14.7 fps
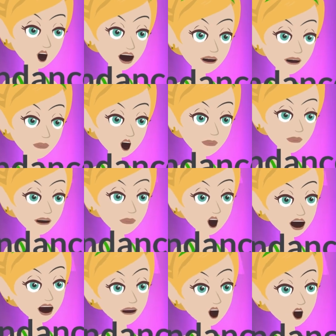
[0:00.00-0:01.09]
Usually it falls
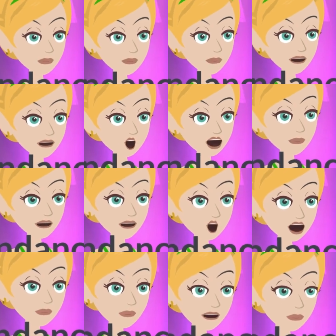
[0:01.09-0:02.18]
into a handful of categories.
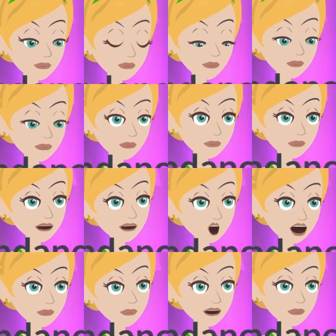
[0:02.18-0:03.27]
You want money. You want a
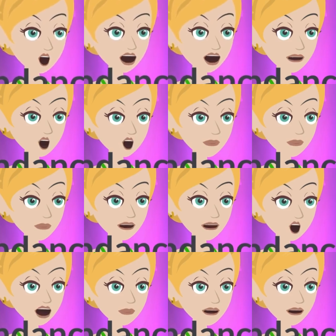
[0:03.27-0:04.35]
lover. You want
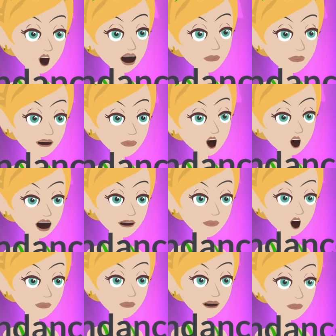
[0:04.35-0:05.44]
someplace really great to
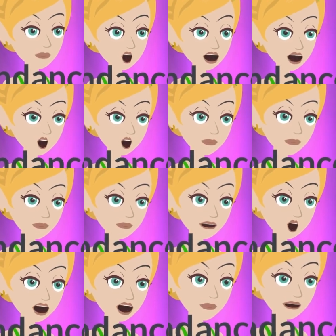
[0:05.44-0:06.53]
live. You want a body that
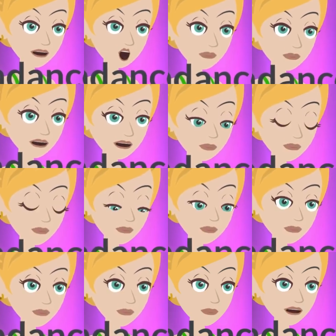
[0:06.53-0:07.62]
feels good.
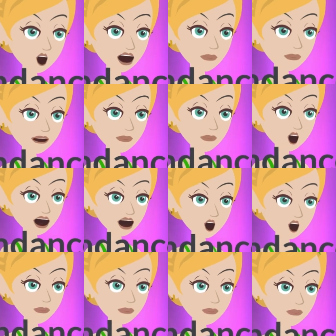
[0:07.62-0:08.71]
So
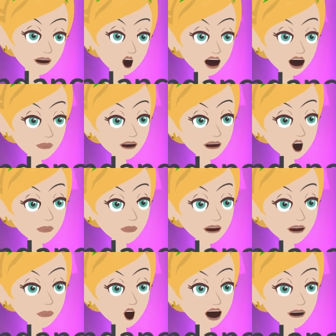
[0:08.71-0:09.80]
let's say that
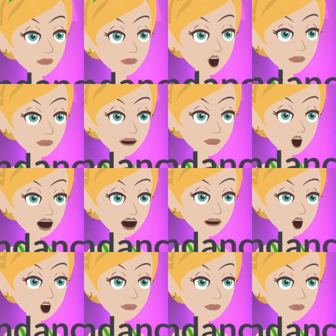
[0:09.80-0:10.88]
your intent is
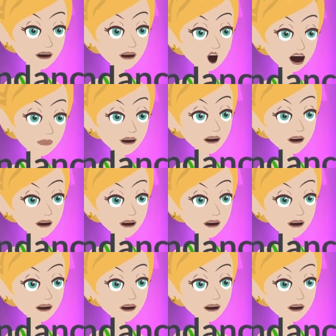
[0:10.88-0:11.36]
for a lover